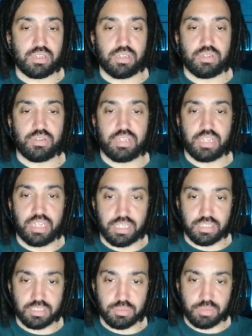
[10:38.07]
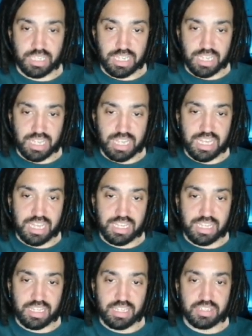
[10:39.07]
Okay, so we get
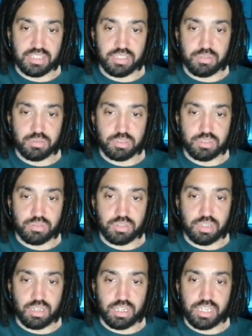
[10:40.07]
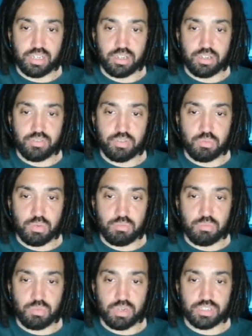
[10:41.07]
a is equal to 9 over
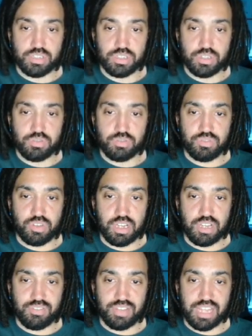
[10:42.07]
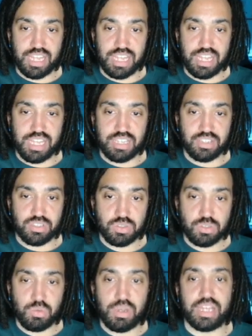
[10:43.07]
1125a
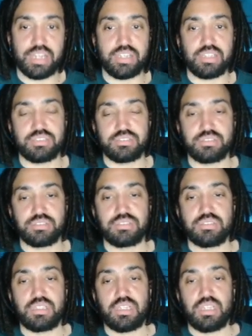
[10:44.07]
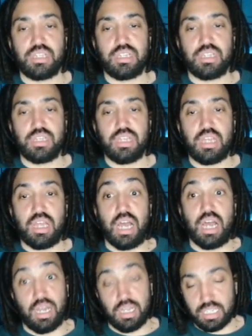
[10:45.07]
squared.
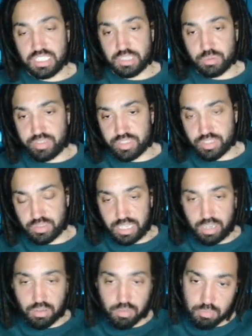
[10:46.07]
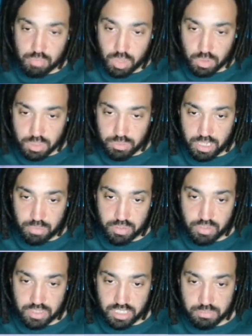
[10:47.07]
Ah, I see what we need to do now. Multiply both
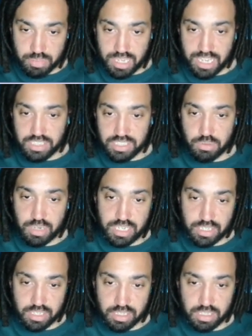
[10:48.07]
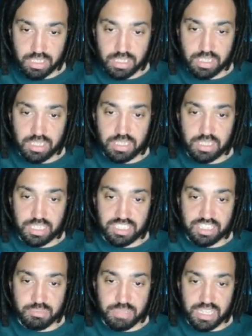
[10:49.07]
sides by a squared. And that
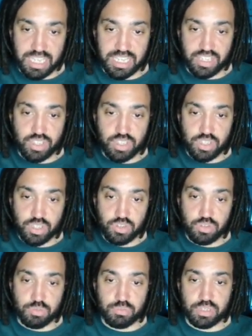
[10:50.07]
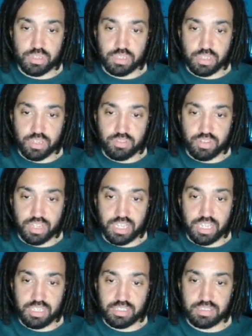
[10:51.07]
gives me a cubed over there.